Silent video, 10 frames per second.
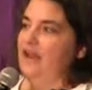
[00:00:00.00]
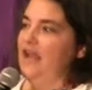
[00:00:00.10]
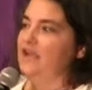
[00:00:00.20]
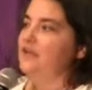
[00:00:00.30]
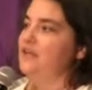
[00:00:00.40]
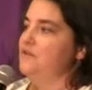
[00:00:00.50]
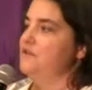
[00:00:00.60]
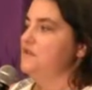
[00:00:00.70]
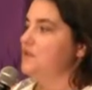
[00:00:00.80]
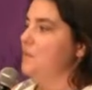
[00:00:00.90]
and I could
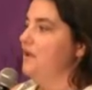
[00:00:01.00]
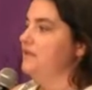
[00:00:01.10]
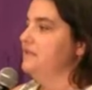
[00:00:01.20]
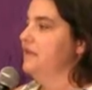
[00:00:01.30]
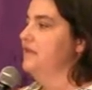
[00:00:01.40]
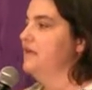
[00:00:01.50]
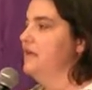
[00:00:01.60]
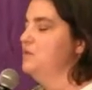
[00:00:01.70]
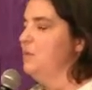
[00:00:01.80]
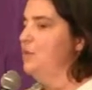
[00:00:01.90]
convince them all to take a
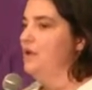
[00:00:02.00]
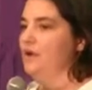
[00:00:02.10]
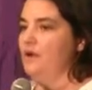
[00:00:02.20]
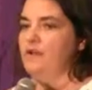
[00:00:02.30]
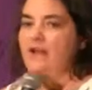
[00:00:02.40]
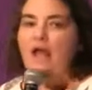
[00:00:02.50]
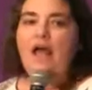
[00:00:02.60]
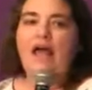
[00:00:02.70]
case pro bono, and